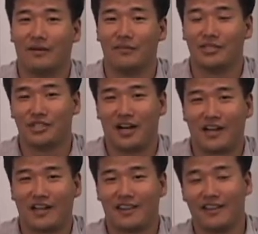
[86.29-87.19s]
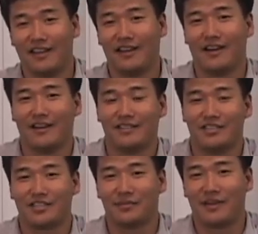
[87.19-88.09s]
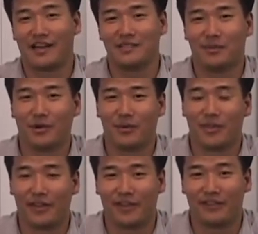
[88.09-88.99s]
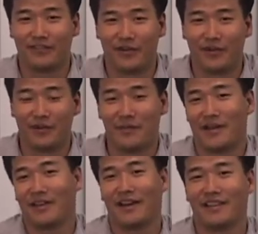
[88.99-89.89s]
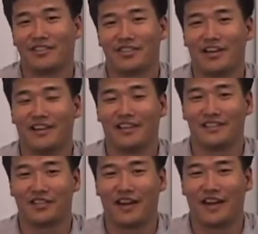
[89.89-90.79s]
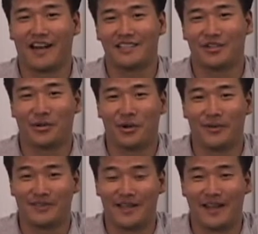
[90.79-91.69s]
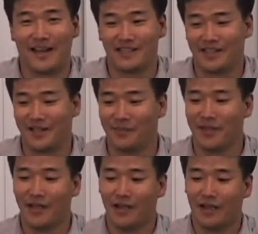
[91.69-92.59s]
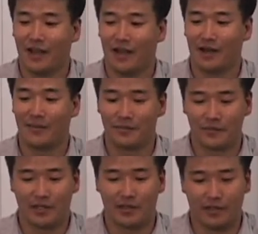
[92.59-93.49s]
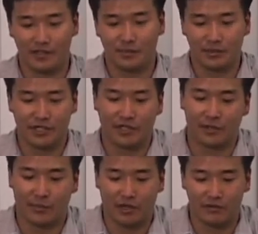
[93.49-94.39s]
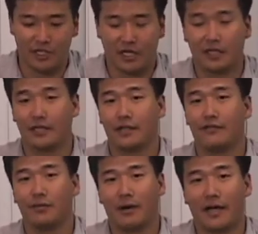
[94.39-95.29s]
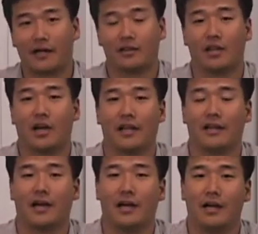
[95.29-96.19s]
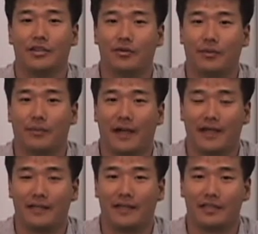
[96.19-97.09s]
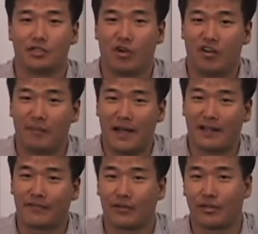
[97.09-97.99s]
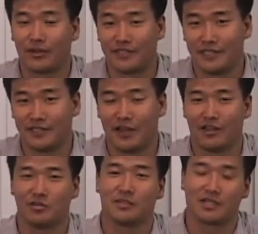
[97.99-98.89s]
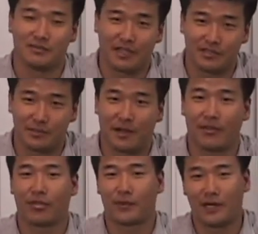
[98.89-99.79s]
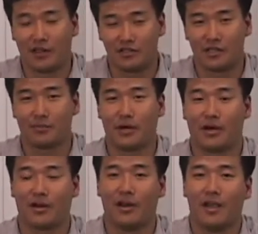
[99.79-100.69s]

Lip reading: Jacques, the gentleman I spoke with on the phone about getting their chocolate, is a great guy, so go and say hi to him. This particular bar of chocolate, if you buy it online, you can buy it in a 12-pack for $36, which comes out to about $3 a bar.